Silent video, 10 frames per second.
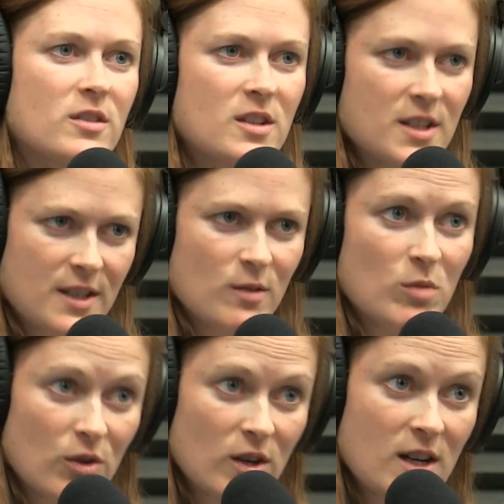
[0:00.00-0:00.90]
this
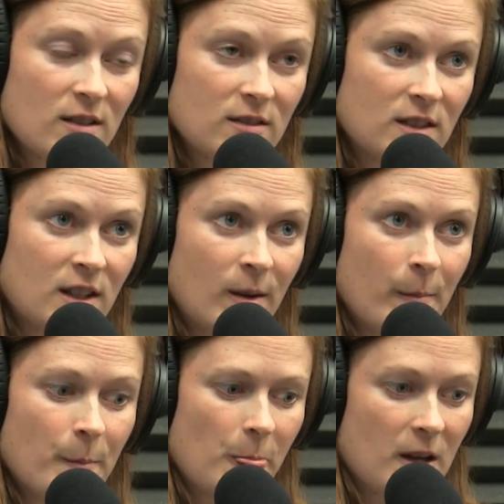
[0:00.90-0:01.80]
community
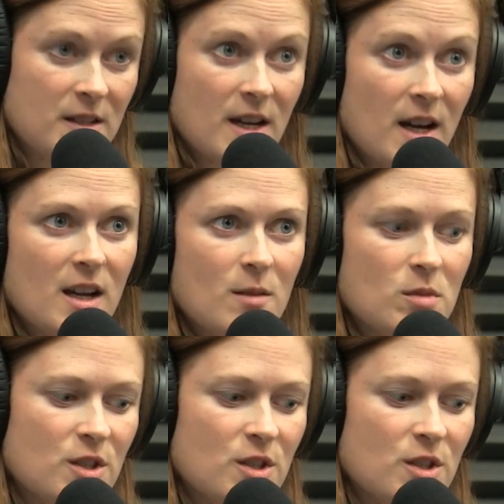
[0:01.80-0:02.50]
as I am.